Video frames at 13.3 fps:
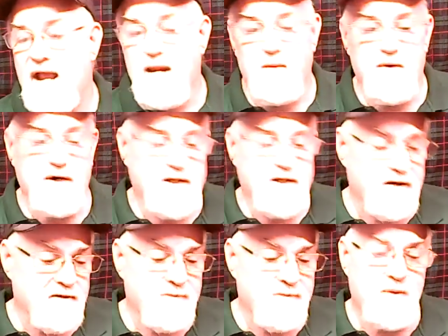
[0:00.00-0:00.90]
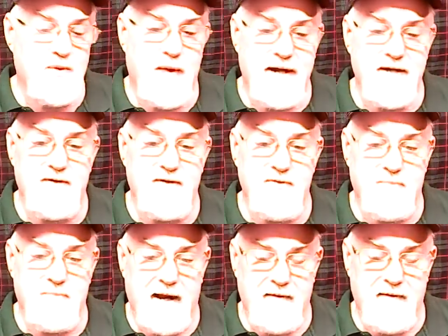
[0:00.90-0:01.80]
it worked out to be
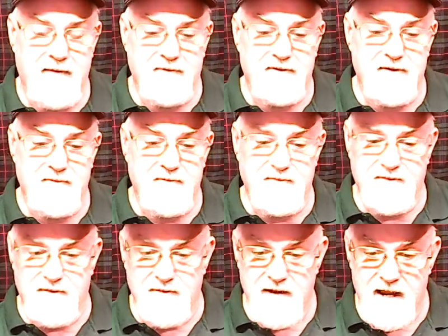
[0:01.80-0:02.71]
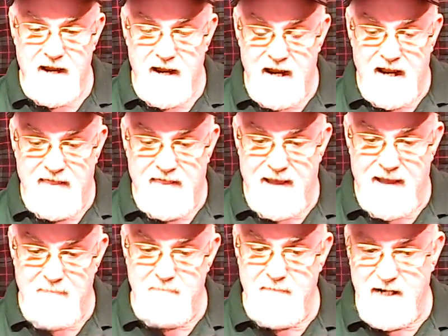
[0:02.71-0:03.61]
£22. So
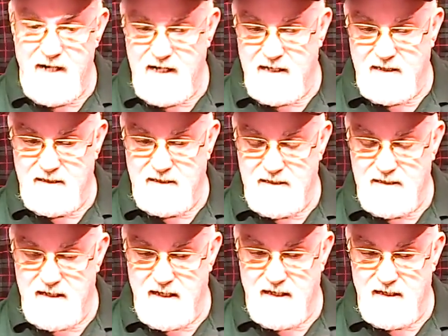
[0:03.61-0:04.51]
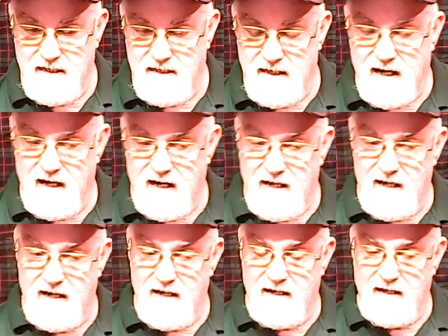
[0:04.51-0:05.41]
that means
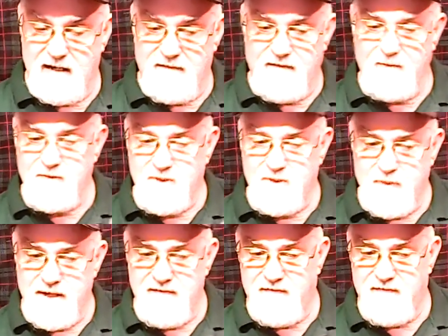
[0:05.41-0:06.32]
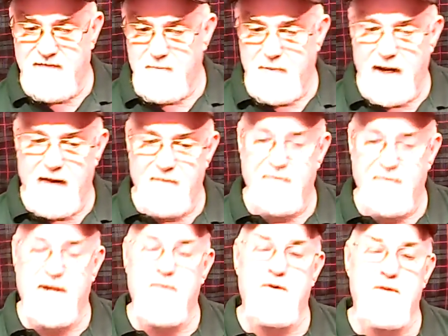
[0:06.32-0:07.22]
if it was £25,
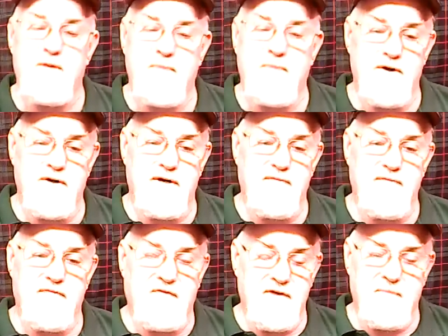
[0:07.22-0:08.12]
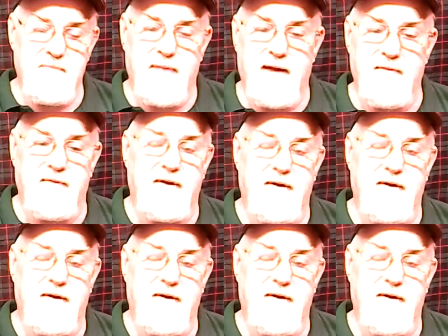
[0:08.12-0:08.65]
I would have been earning £3.